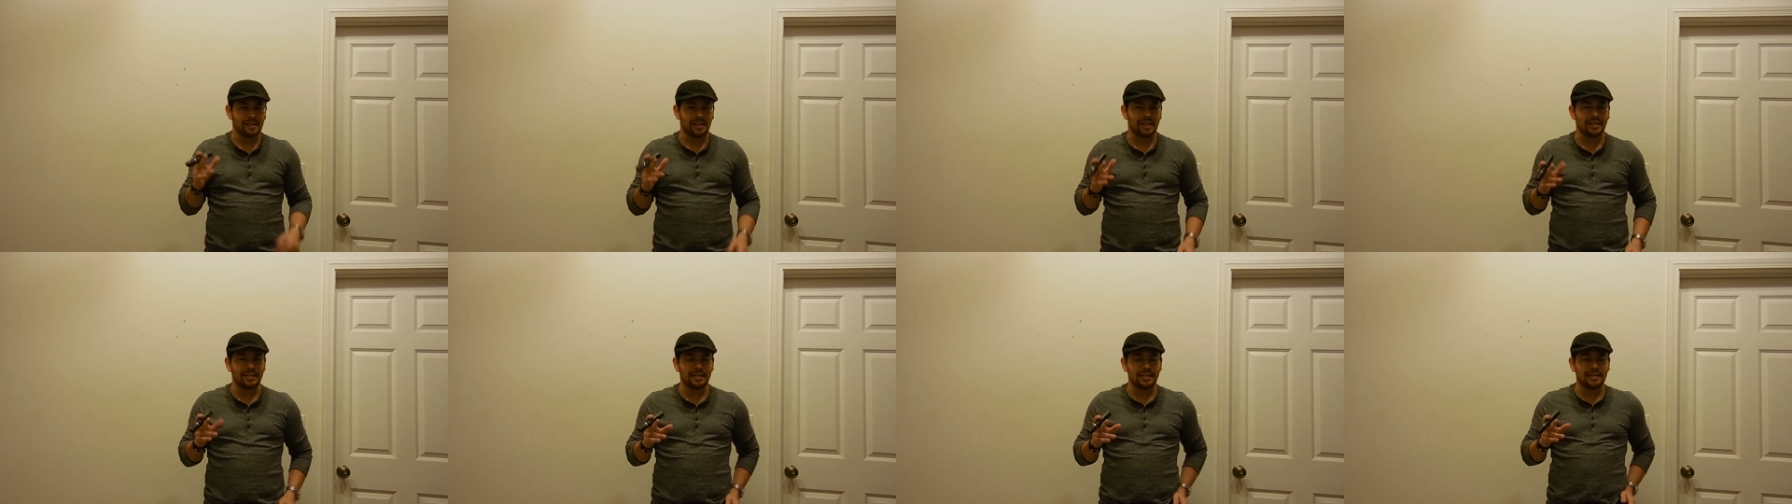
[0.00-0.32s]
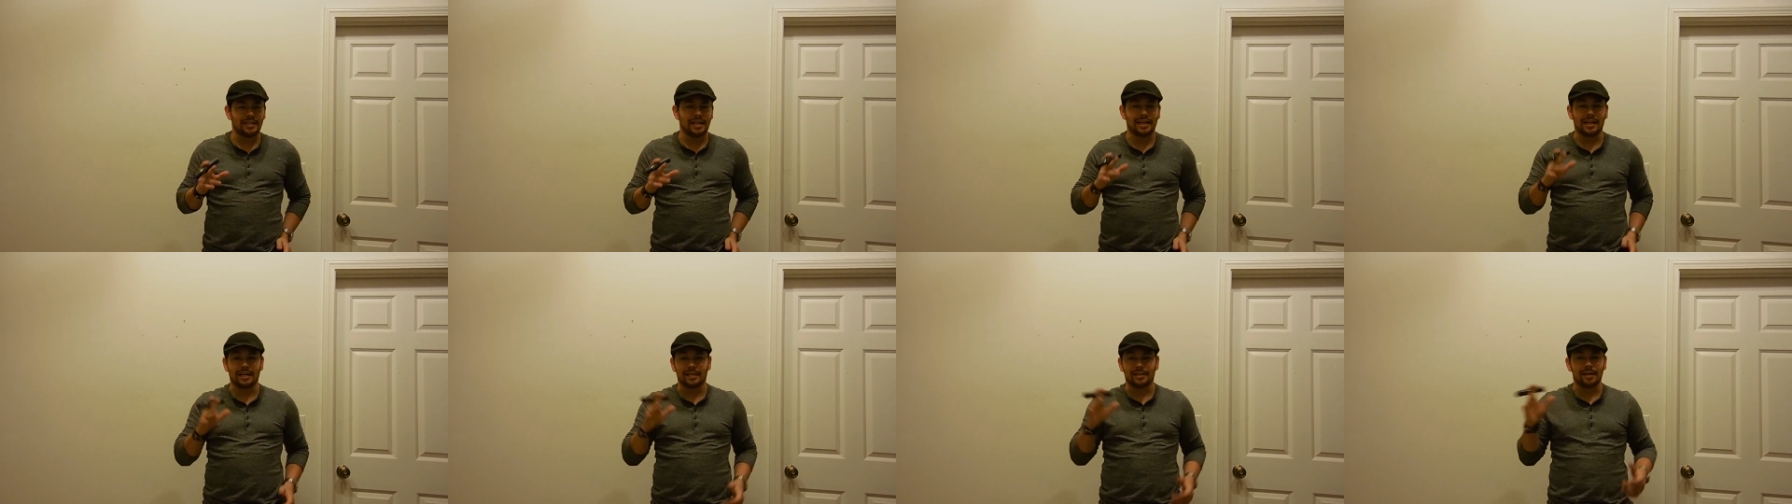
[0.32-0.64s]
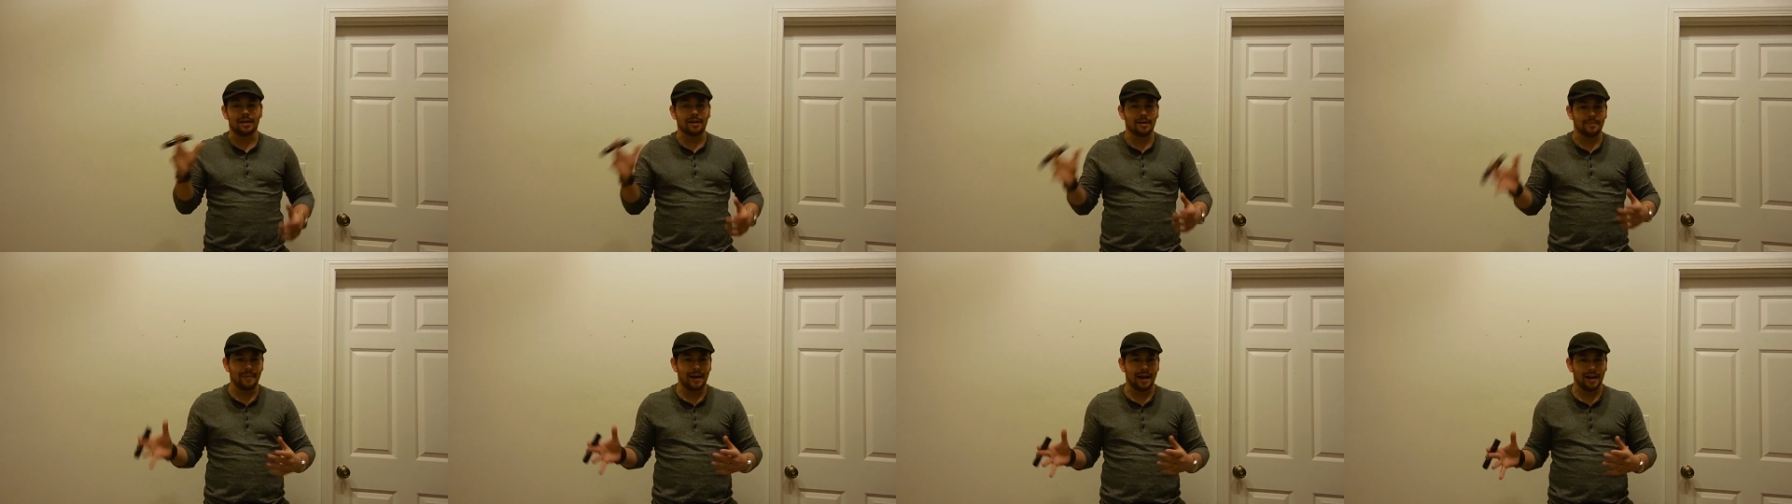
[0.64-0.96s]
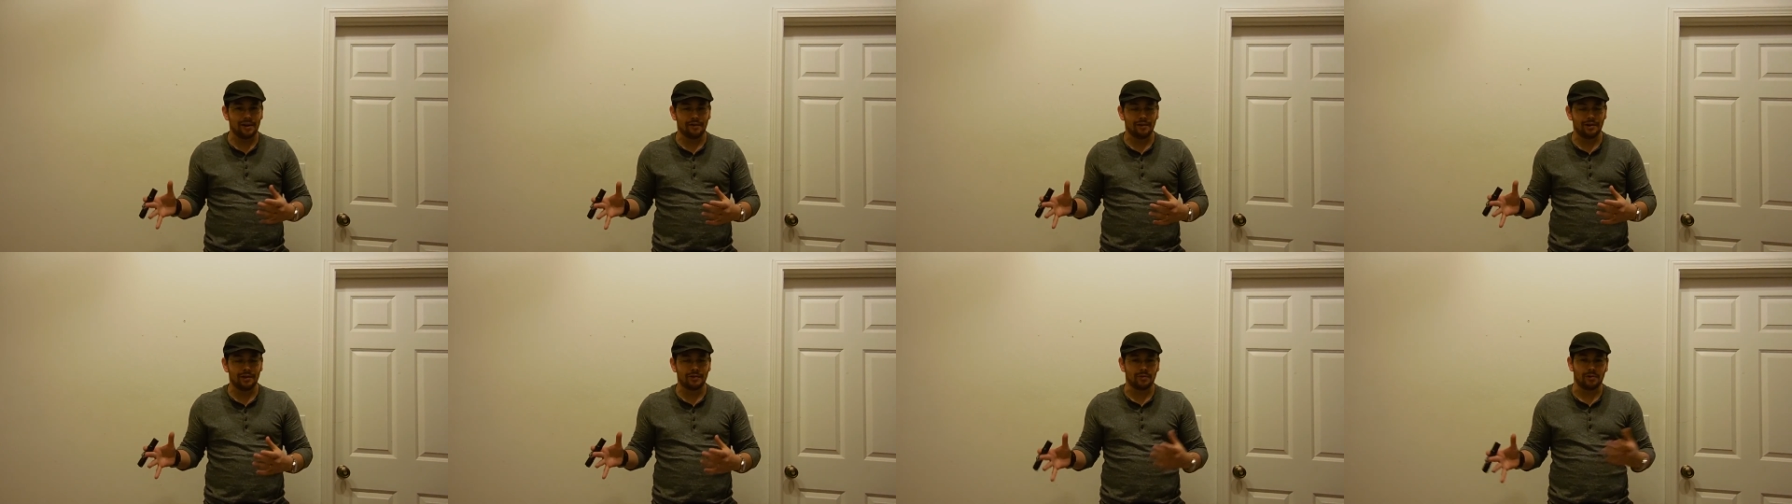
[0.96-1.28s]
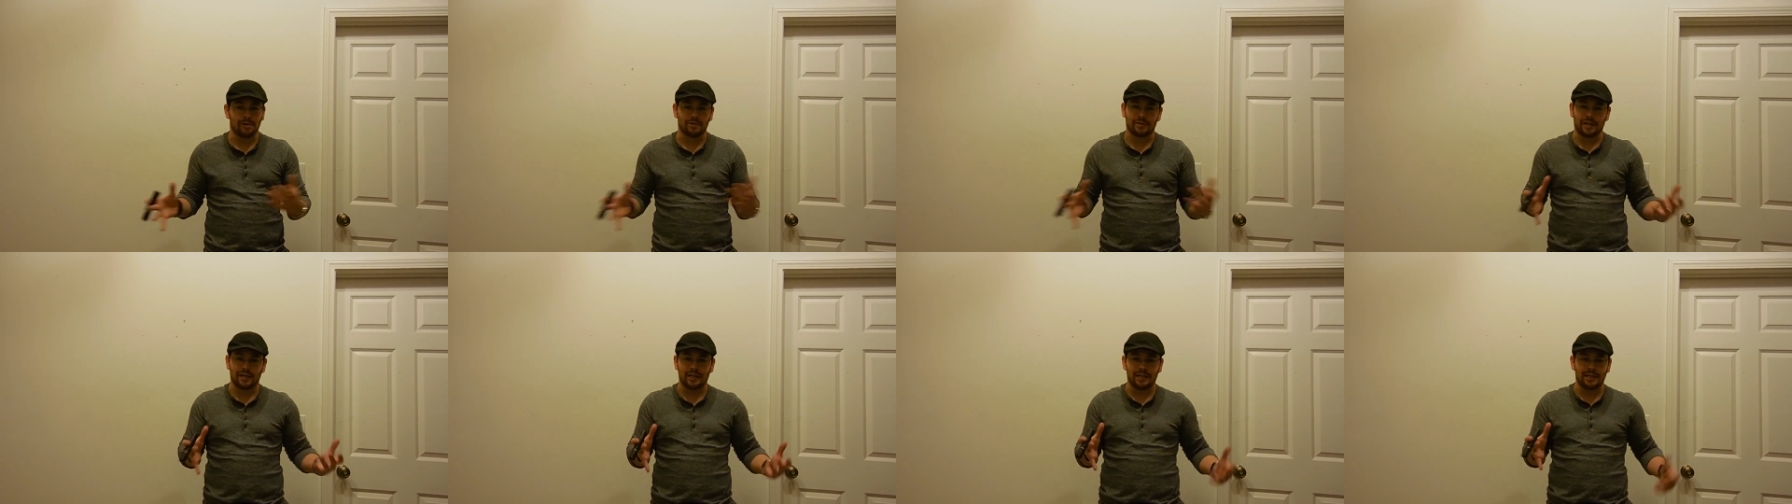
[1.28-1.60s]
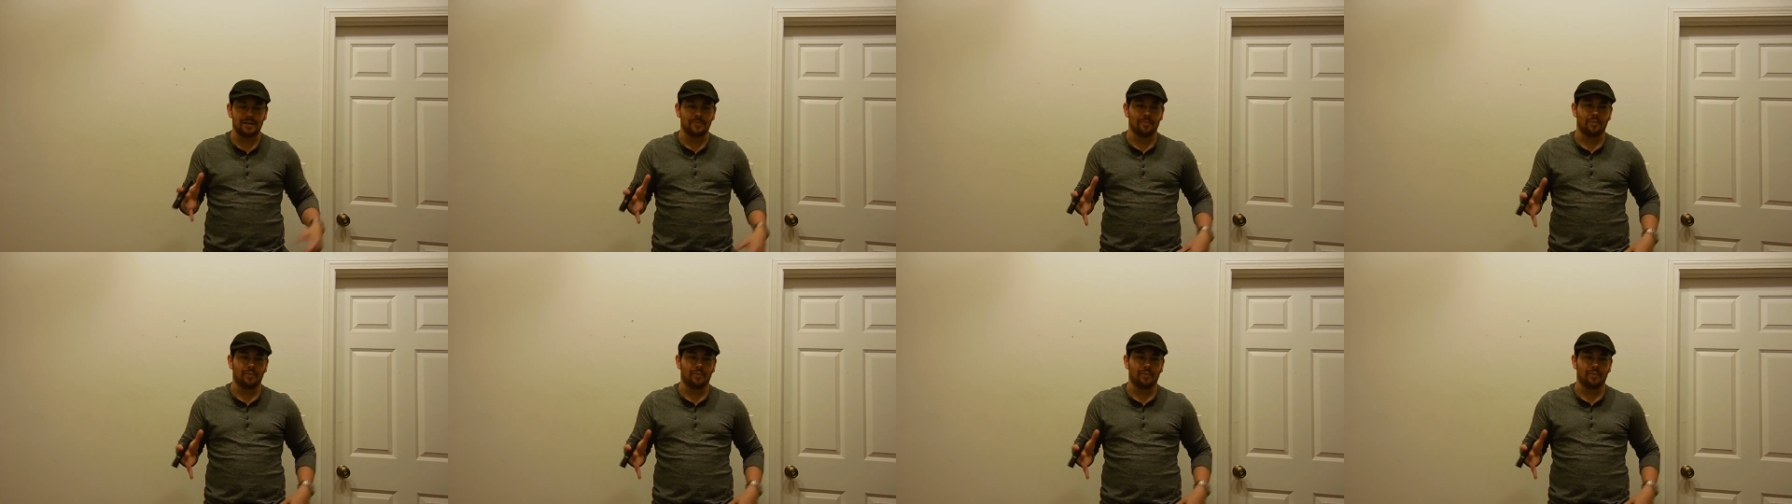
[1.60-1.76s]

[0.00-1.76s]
It didn't take a ton of batteries where I was going to need to